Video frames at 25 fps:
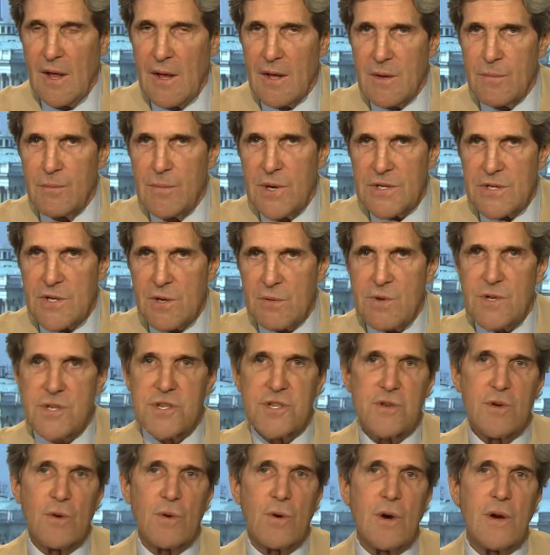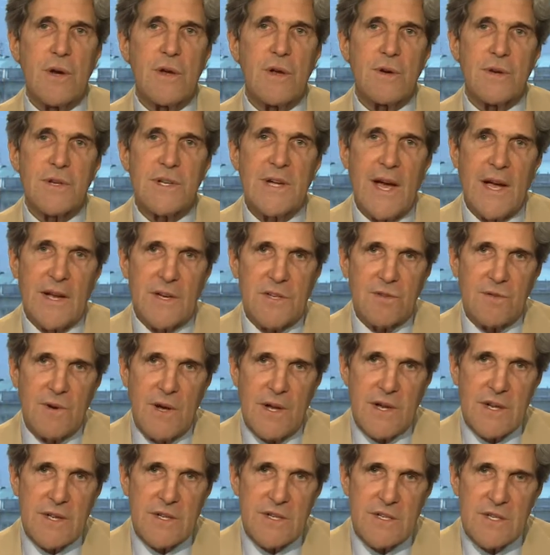but to restore your tax
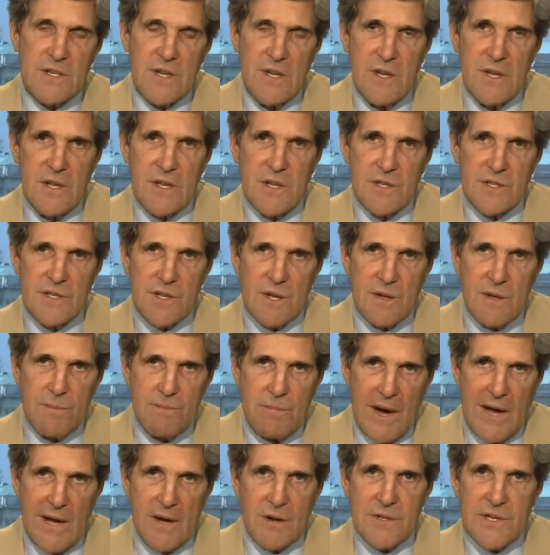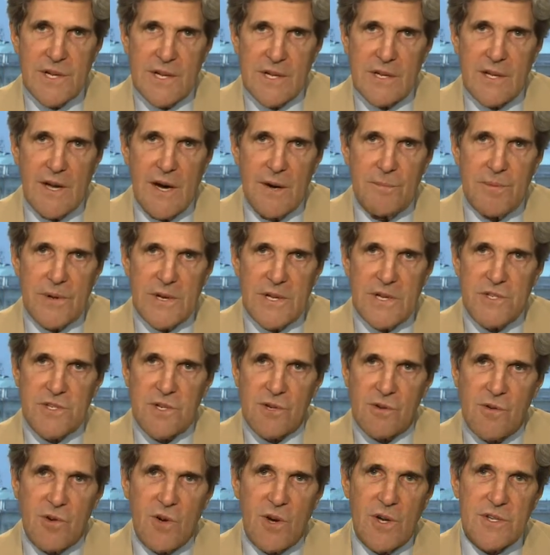credits so that biotech companies
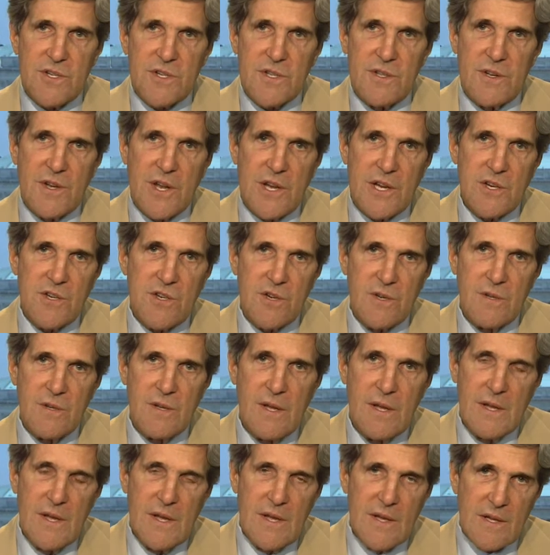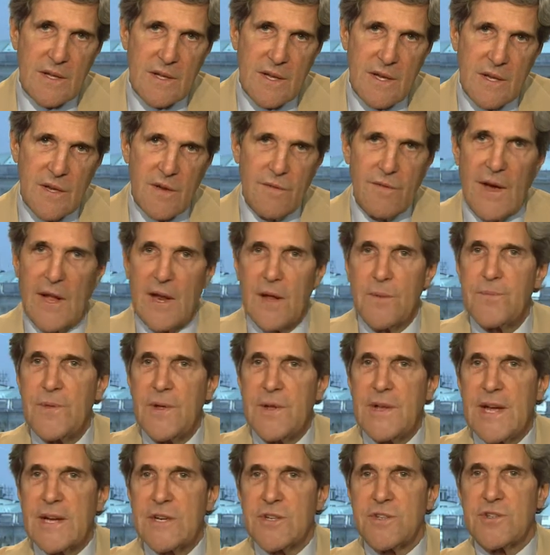across the nation can develop the
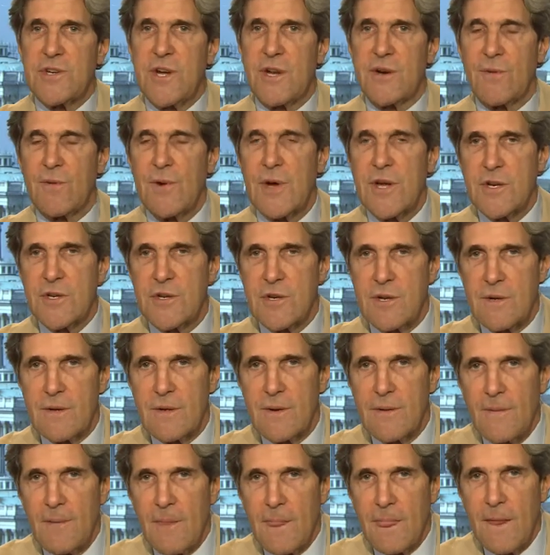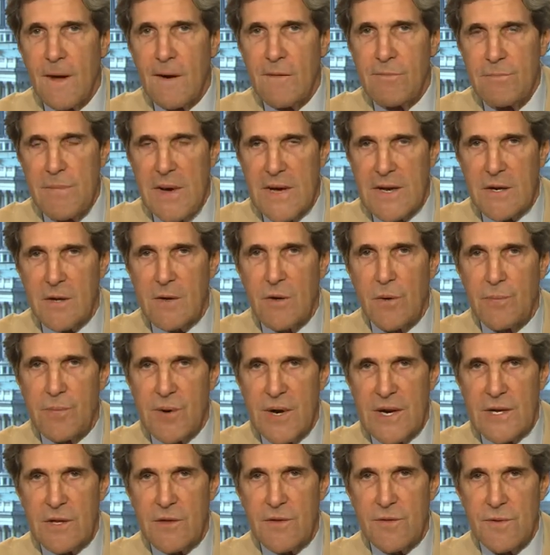next generation of medical
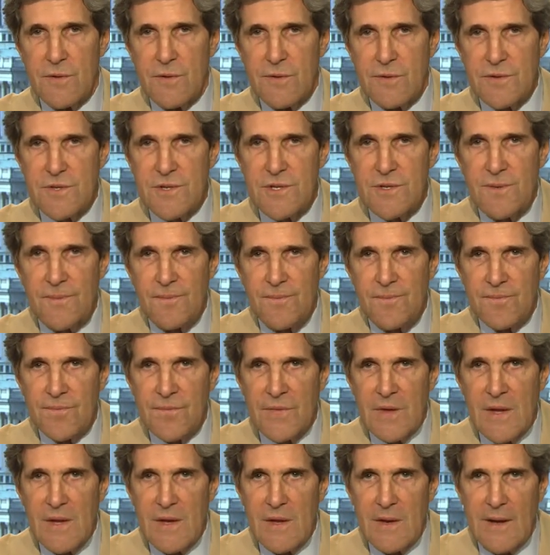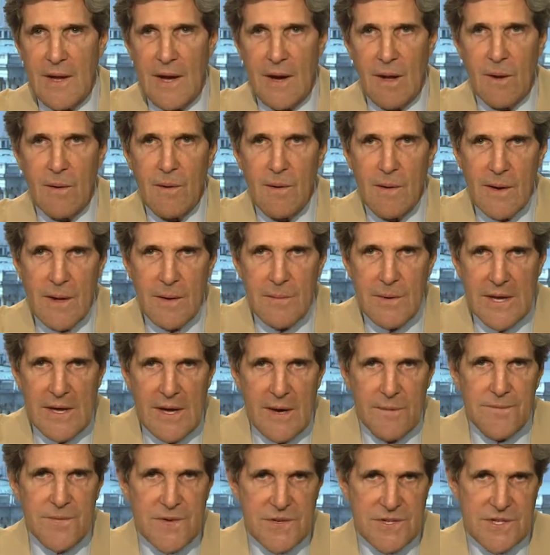breakthroughs. Now, let me
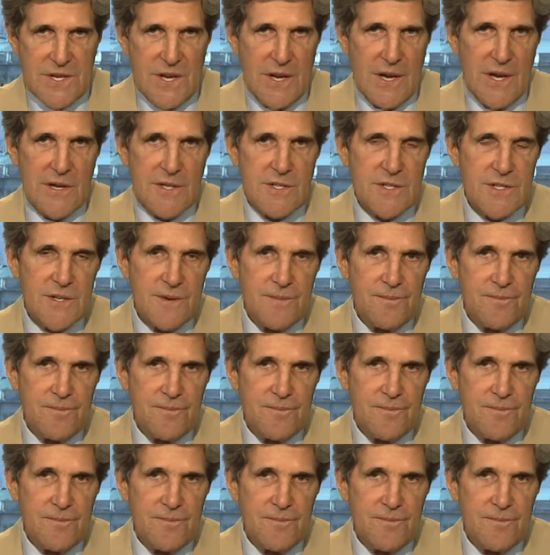emphasize